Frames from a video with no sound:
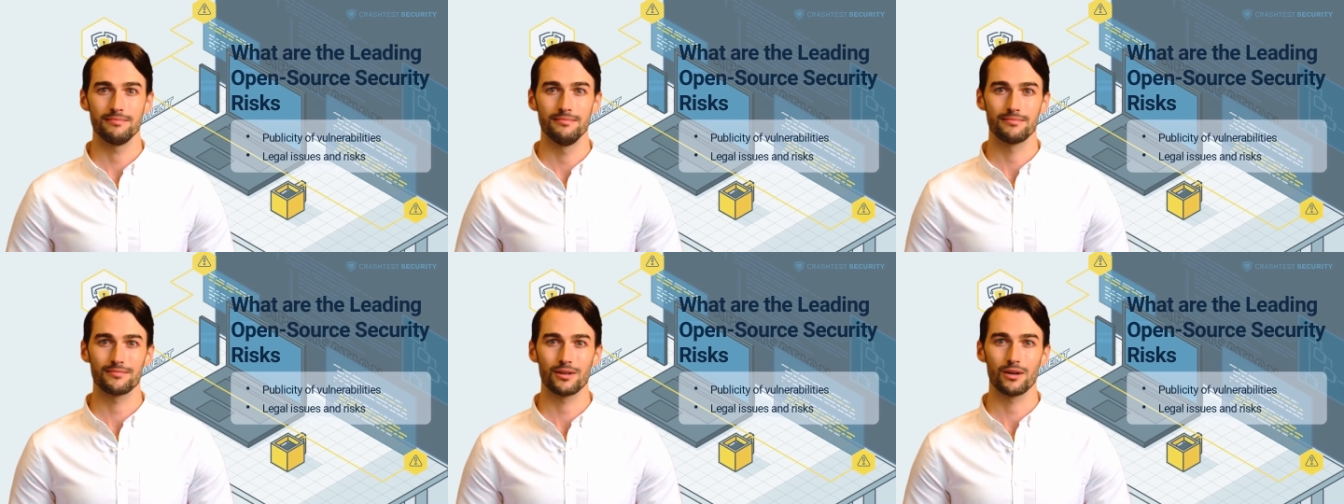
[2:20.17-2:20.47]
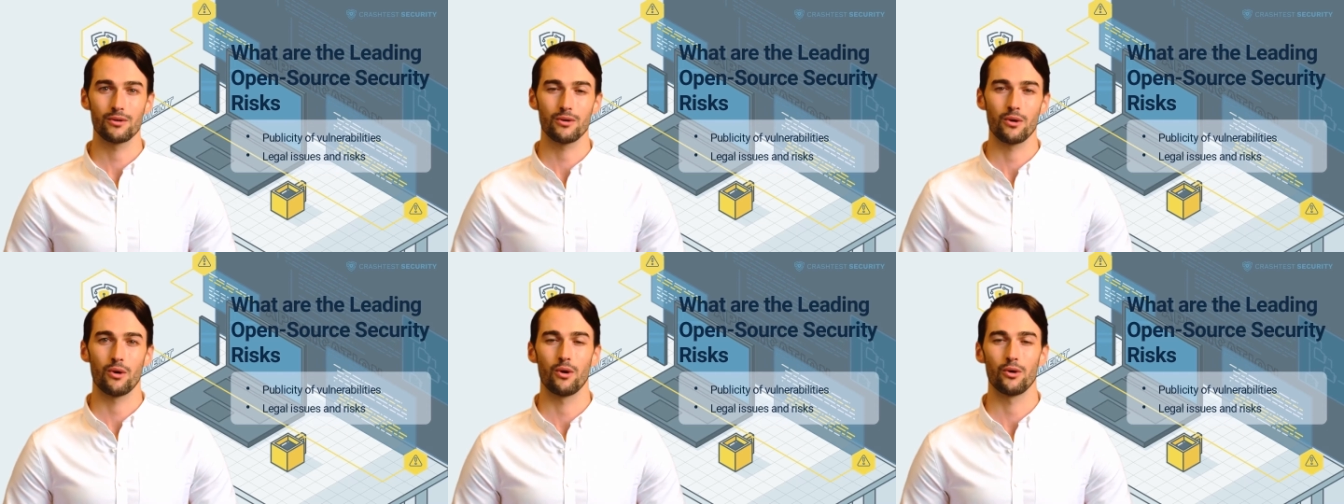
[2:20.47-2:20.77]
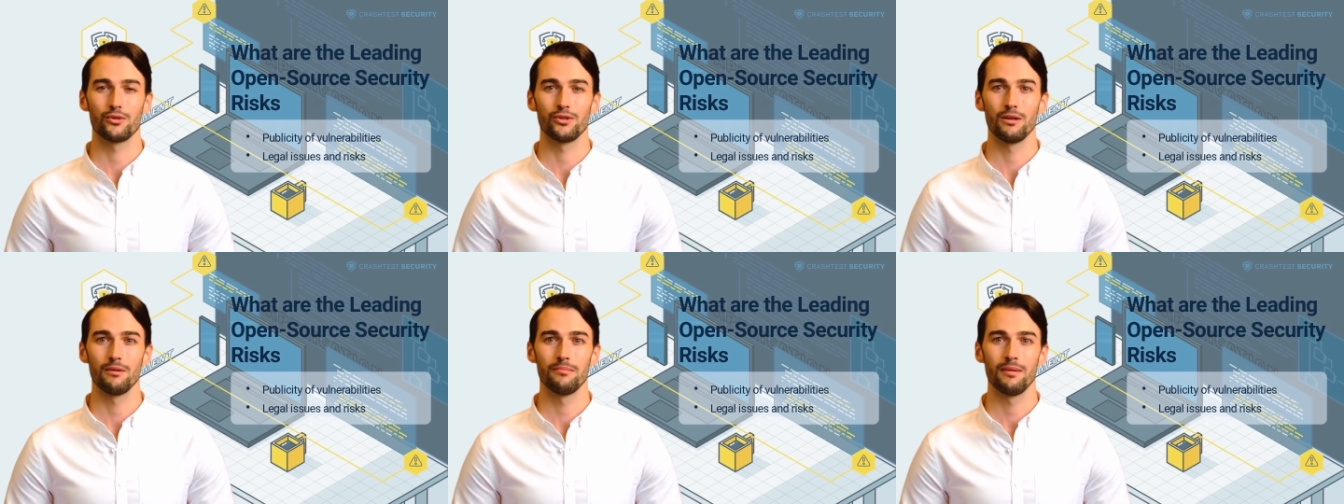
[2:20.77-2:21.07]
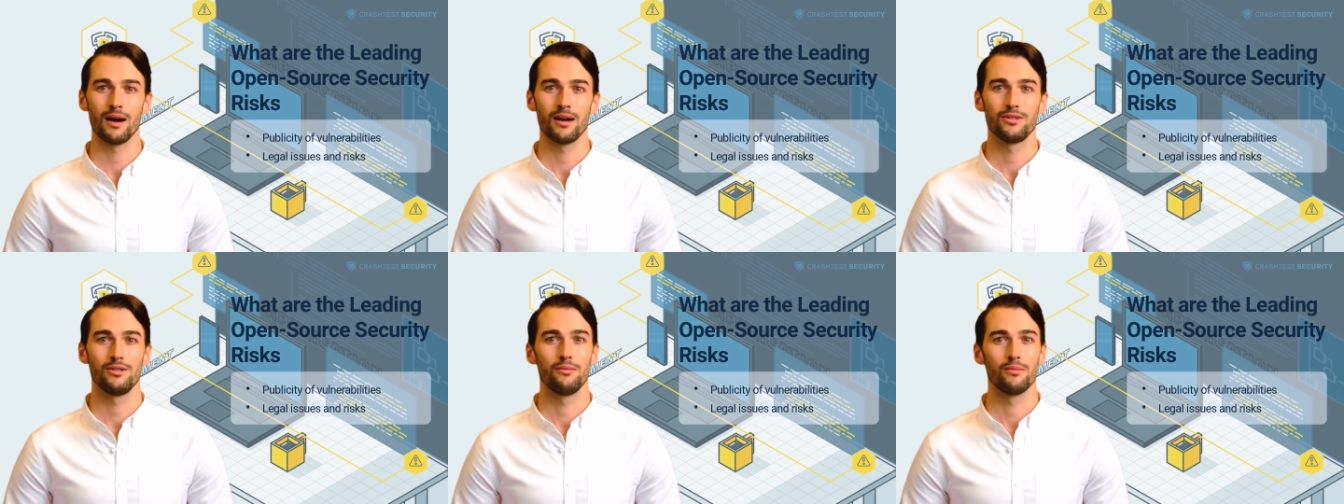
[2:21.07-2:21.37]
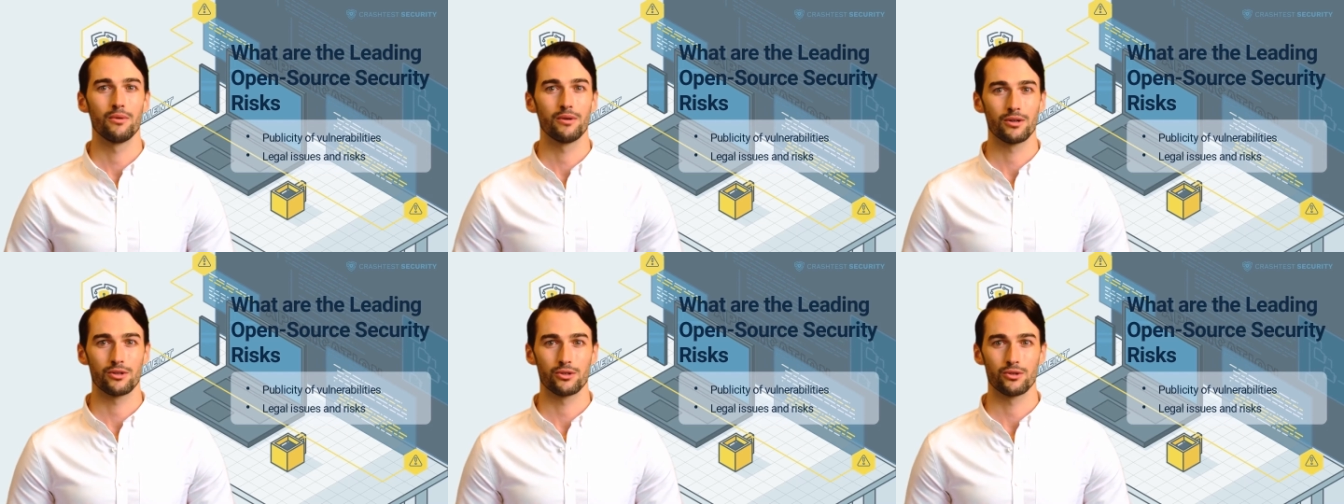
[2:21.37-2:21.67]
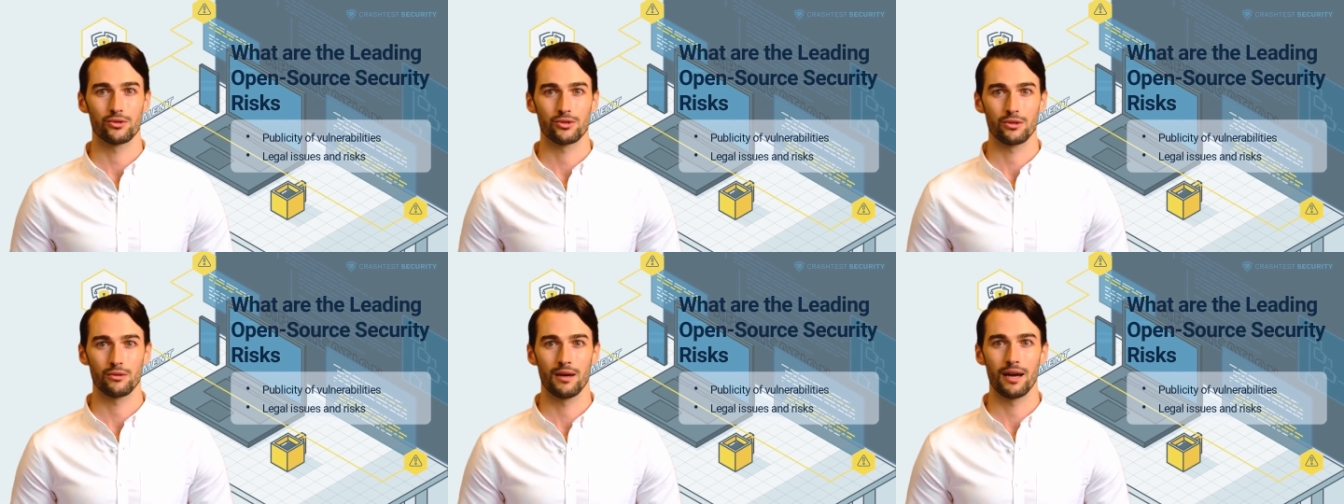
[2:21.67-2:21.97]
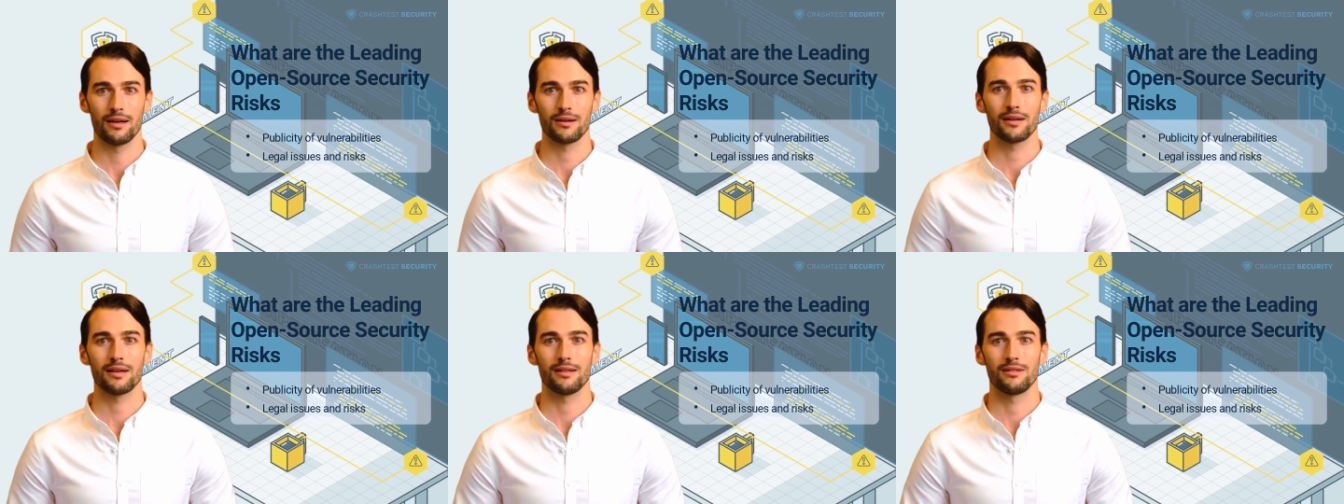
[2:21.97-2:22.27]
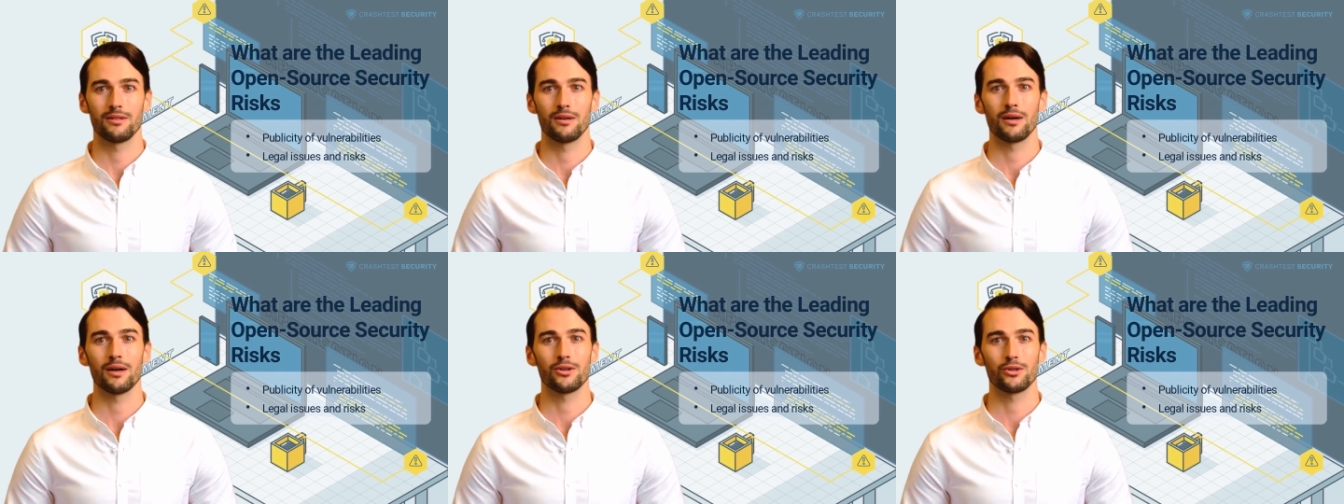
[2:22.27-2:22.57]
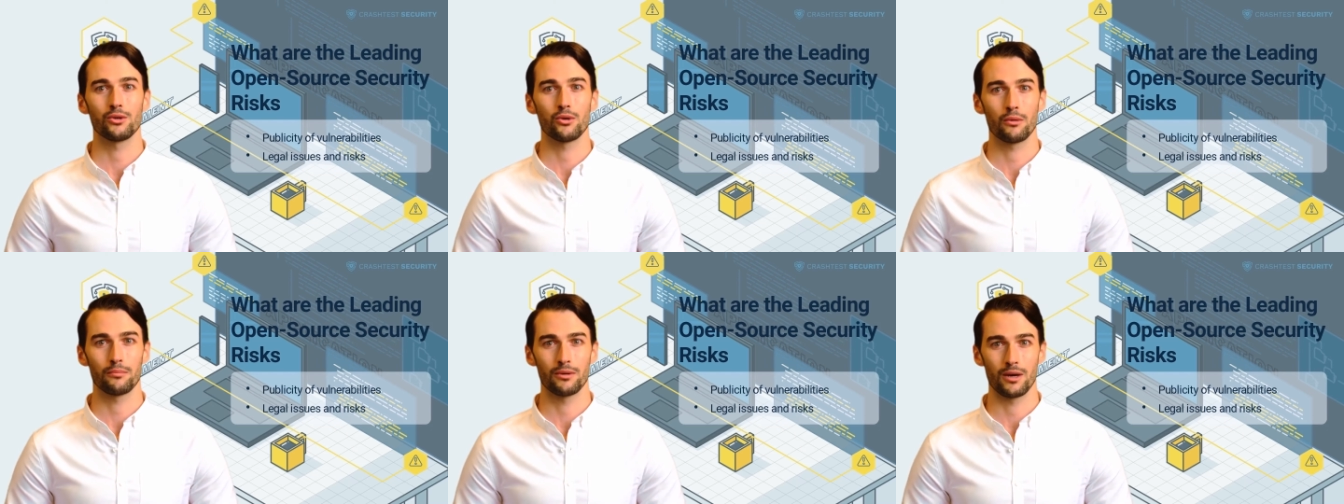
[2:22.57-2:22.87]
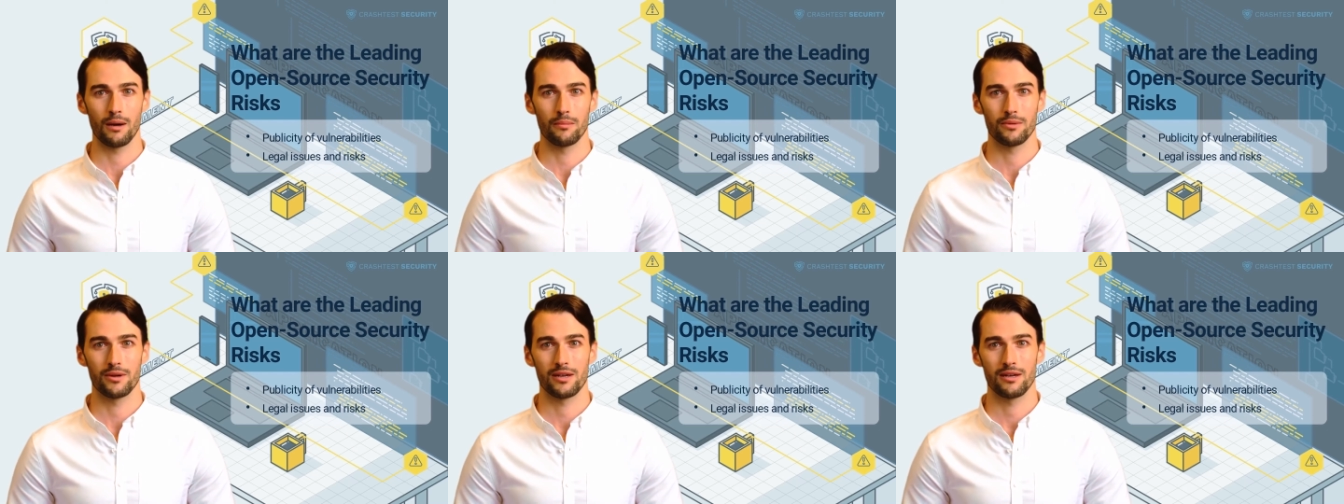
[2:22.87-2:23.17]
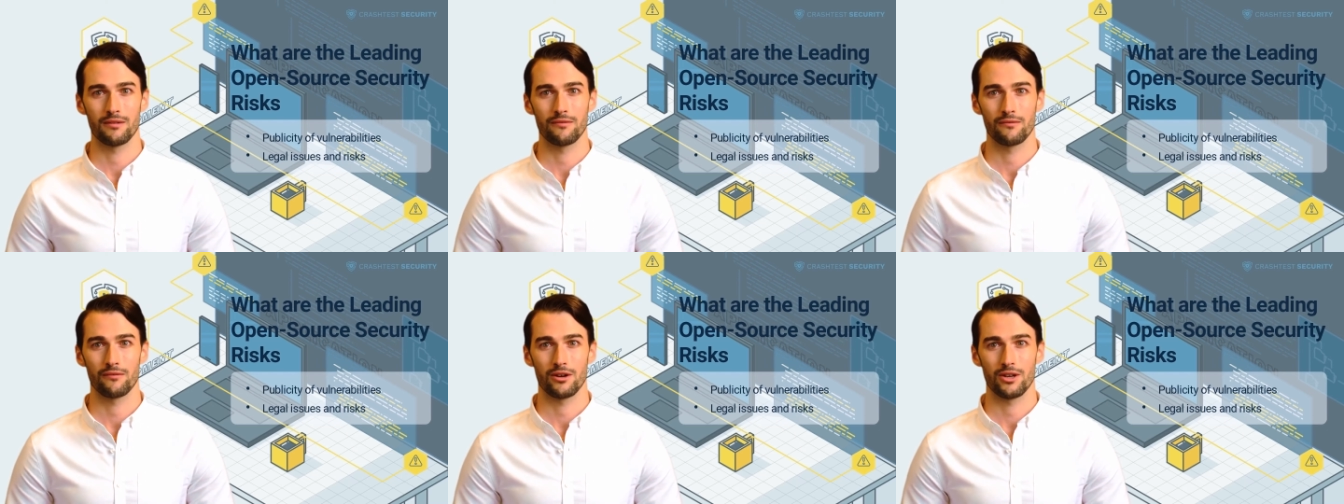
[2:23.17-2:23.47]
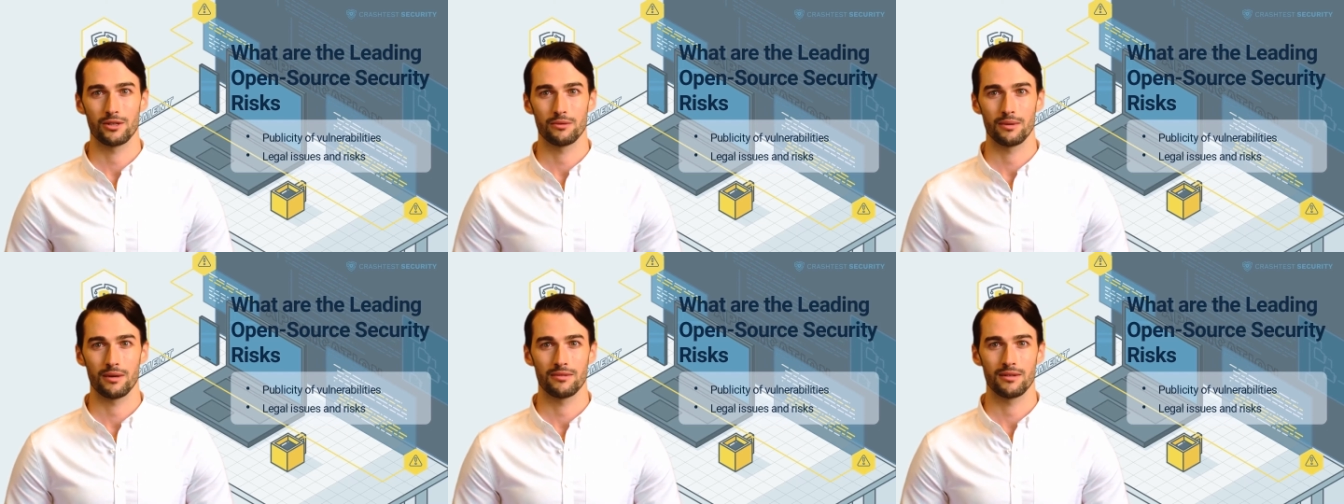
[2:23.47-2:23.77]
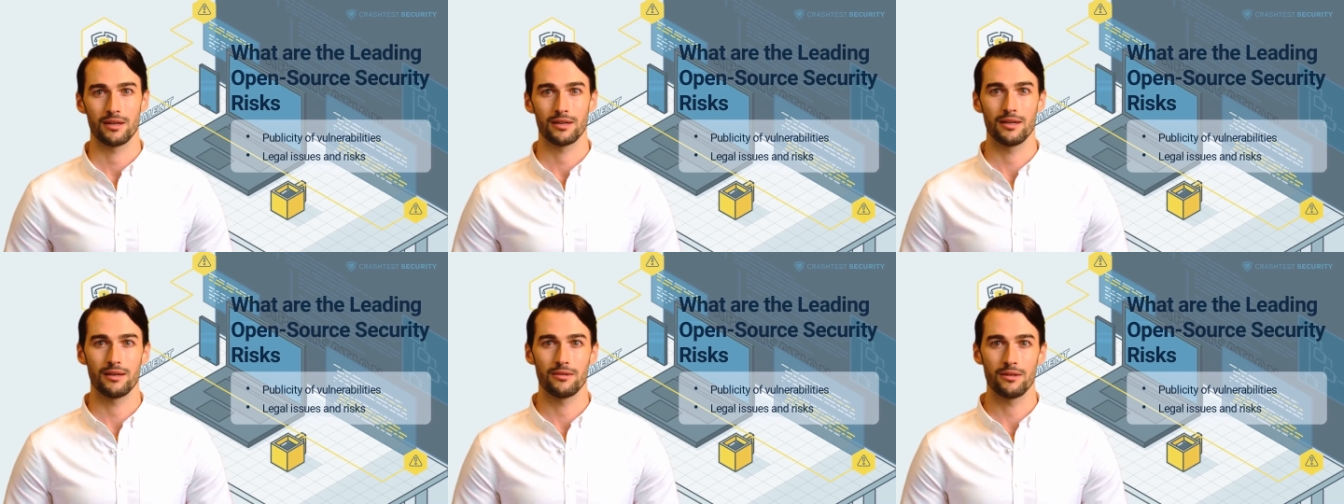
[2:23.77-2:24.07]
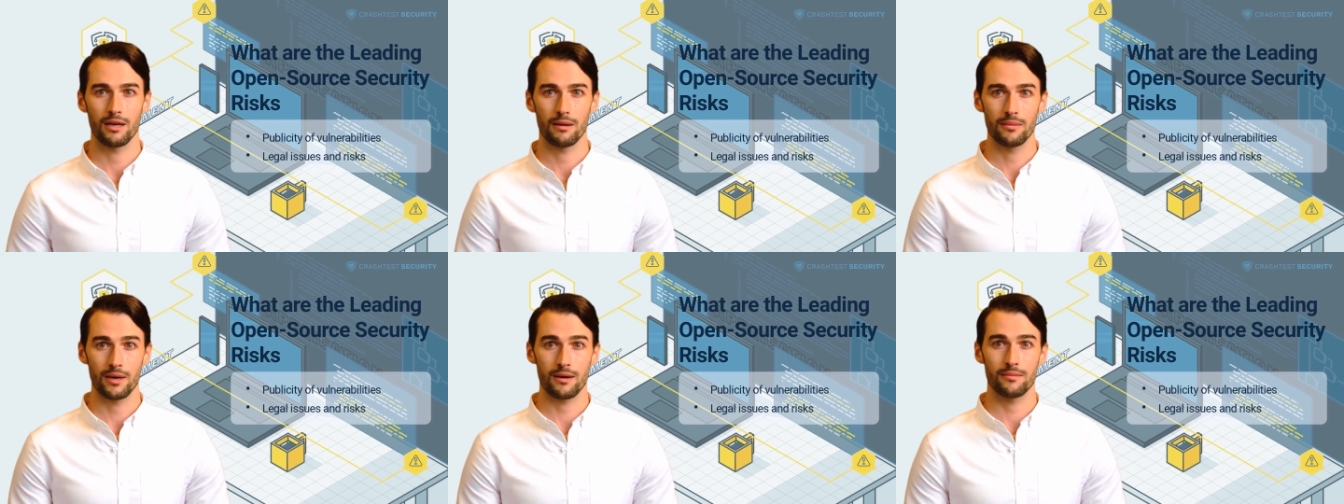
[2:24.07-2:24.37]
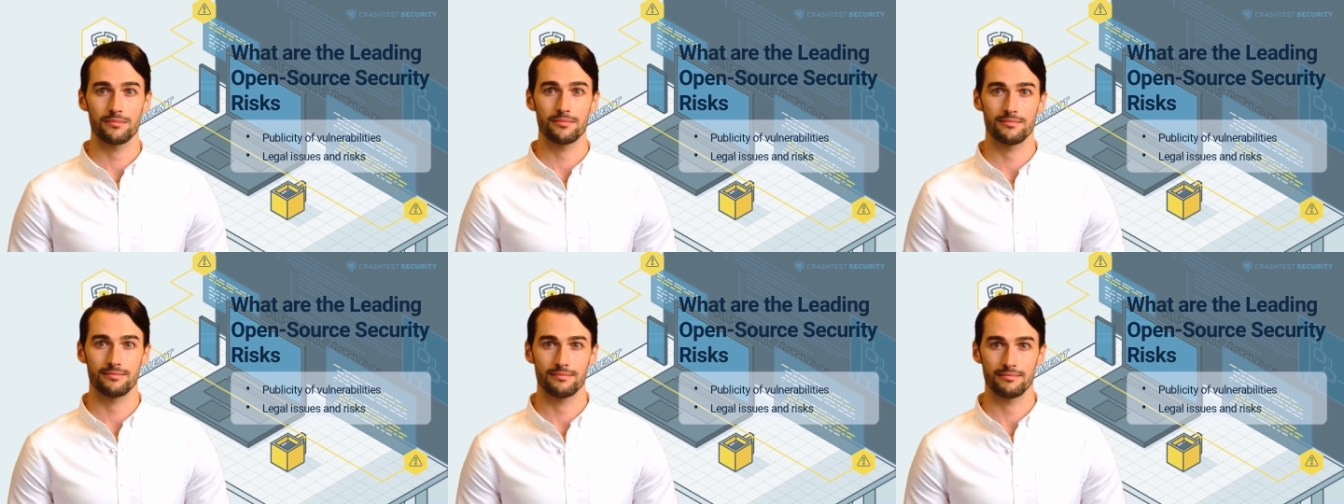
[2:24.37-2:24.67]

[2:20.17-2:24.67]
there are also possible issues around intellectual property infringement that can come up.